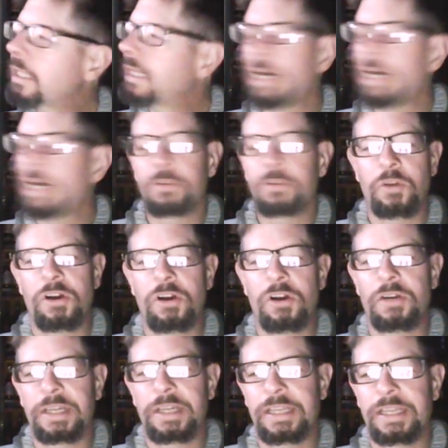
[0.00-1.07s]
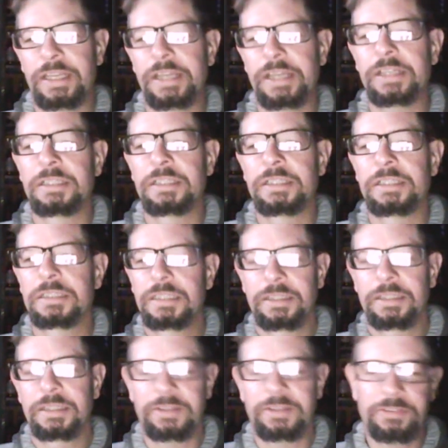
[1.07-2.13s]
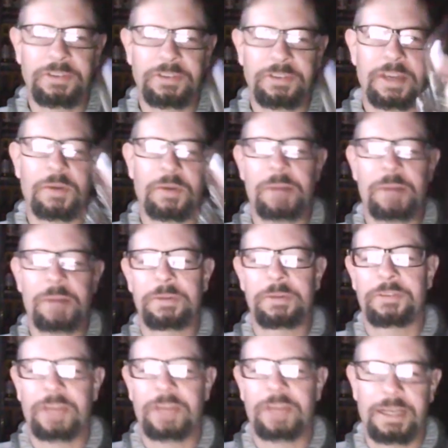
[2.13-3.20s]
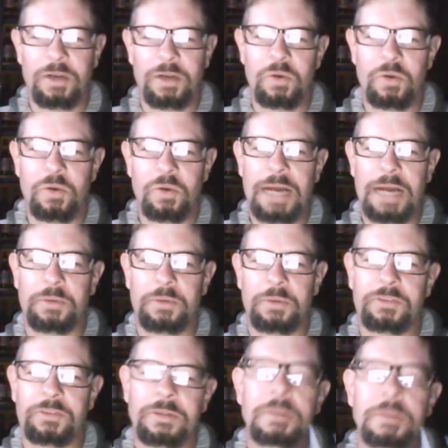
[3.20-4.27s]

was wrong again. This is King Robert II. Oh, ouch.